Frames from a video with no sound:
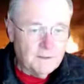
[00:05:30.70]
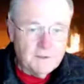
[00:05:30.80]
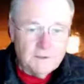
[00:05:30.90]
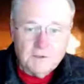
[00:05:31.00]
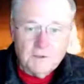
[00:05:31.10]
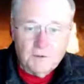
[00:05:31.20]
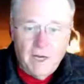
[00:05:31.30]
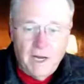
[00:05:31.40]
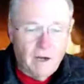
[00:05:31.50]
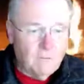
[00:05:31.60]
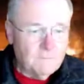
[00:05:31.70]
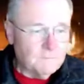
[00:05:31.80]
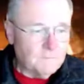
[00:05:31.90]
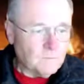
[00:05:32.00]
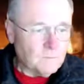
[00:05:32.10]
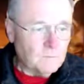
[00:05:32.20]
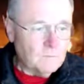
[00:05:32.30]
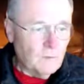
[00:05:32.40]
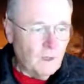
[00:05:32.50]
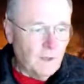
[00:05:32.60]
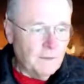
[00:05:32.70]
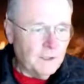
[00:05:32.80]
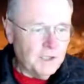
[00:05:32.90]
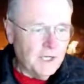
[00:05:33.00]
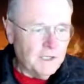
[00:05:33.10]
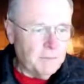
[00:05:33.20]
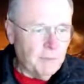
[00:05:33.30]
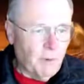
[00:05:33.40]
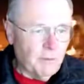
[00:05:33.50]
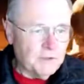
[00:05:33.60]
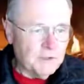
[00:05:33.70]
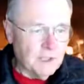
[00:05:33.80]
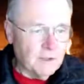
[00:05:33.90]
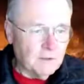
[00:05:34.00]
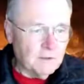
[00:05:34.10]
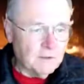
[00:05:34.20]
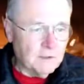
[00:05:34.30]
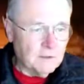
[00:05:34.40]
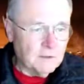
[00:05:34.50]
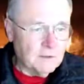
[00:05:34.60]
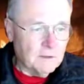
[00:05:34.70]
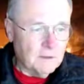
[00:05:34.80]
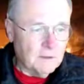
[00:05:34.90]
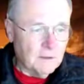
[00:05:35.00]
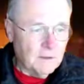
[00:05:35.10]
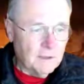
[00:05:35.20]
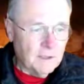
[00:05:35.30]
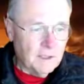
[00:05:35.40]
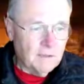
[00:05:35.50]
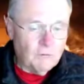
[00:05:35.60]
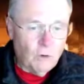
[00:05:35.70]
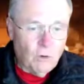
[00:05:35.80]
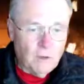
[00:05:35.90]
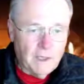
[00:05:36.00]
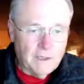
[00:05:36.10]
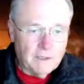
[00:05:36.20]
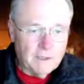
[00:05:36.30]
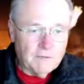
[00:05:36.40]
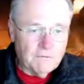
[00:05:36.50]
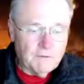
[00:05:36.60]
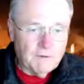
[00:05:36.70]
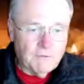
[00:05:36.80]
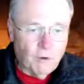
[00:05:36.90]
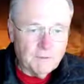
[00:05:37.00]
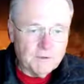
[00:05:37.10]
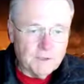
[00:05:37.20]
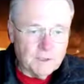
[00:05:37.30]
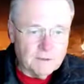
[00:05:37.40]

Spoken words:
So now the chance of both seals, if correlated, is 54%.